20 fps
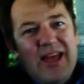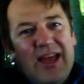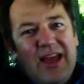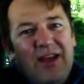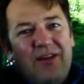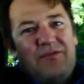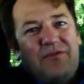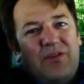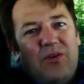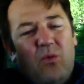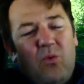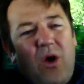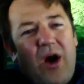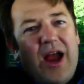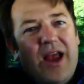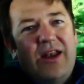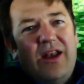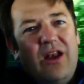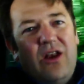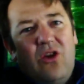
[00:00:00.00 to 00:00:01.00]
If the
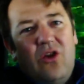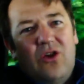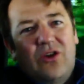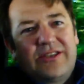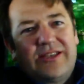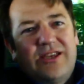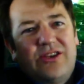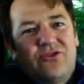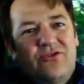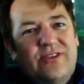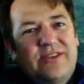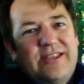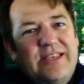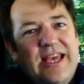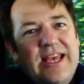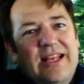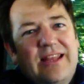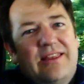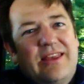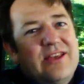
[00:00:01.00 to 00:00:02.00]
wine looks
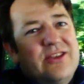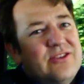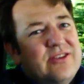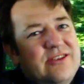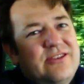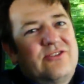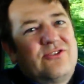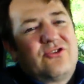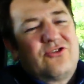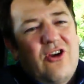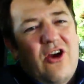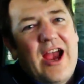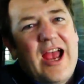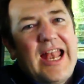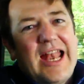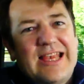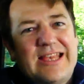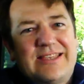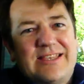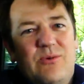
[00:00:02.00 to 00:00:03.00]
interesting, then try
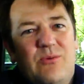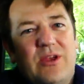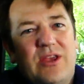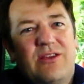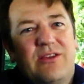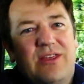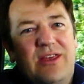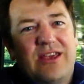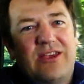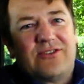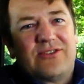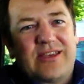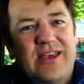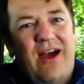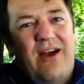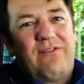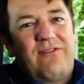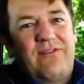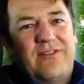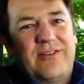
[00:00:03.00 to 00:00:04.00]
it and see what you think
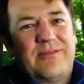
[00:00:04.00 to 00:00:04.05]
yourself.